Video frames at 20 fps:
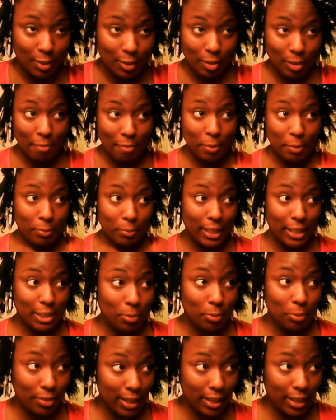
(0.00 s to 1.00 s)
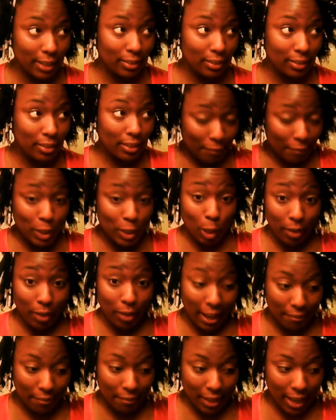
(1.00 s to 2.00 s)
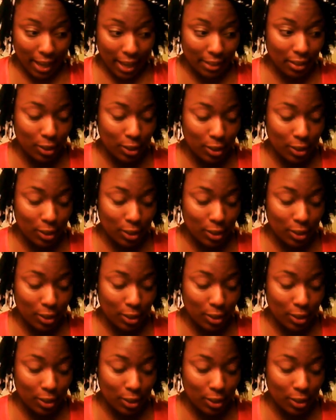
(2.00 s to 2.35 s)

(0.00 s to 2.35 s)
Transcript: so I've been blessed with that. If you don't have that,